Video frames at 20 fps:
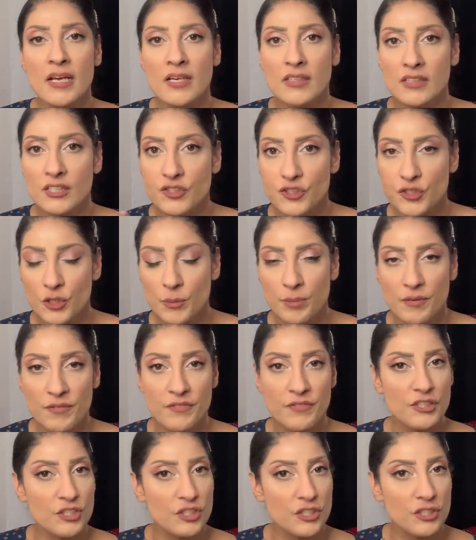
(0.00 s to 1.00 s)
the
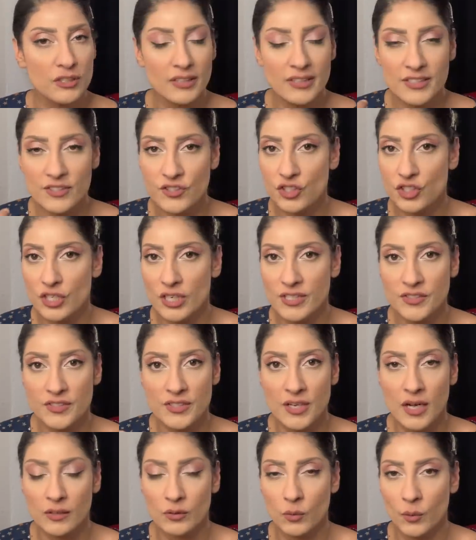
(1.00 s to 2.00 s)
superficial is just
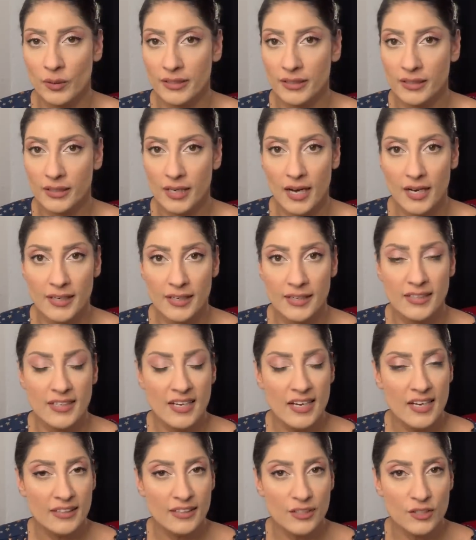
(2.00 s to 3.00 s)
not going to cut it.
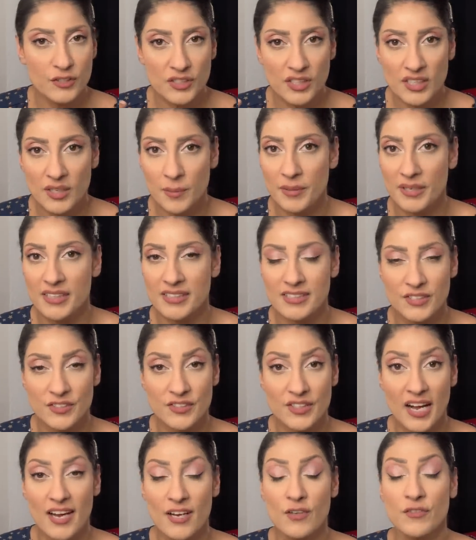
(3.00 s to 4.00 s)
There's going to be a
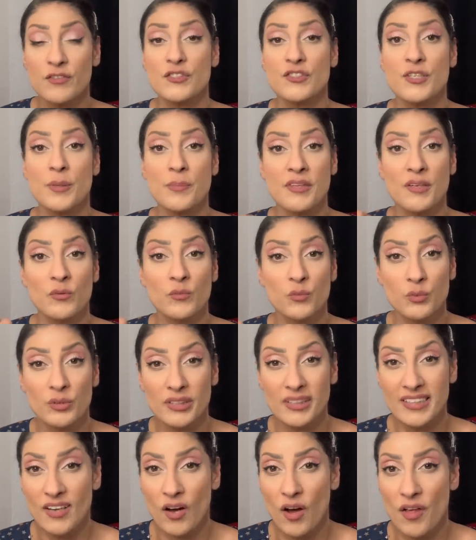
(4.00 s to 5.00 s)
desire for something
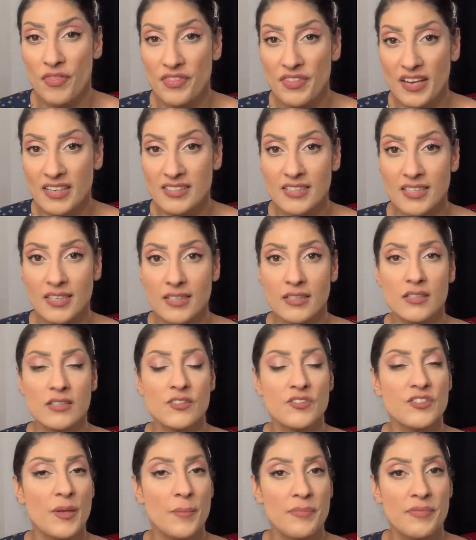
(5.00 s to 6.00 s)
really authentic,
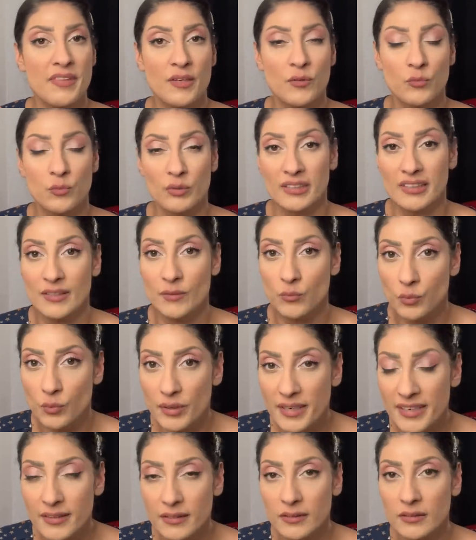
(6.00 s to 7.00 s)
something really
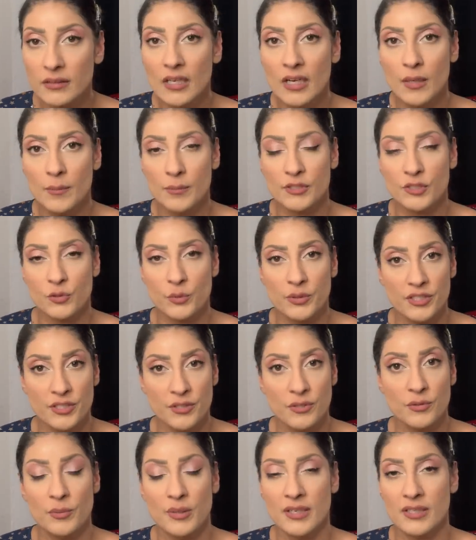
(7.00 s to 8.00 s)
real between
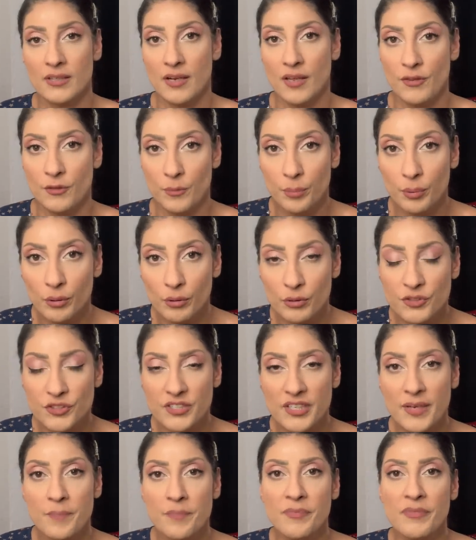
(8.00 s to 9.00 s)
you and another
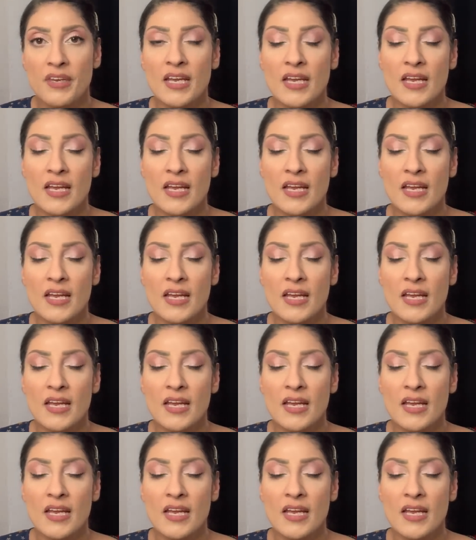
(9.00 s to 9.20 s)
person.